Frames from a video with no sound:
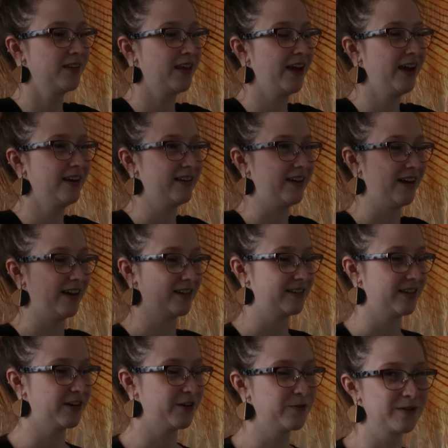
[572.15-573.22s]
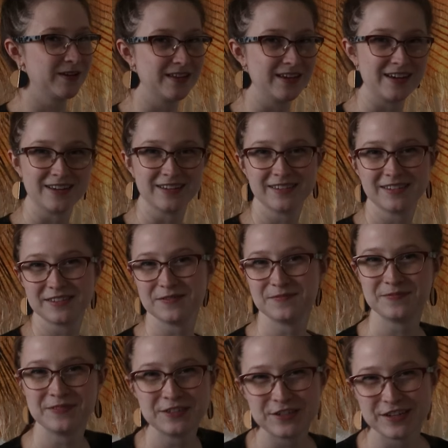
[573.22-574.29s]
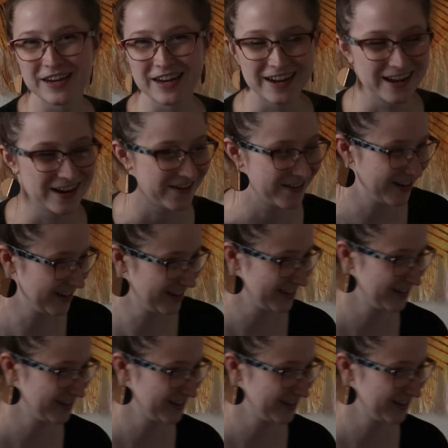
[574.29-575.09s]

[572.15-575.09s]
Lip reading: And exhale, release. Shake it out.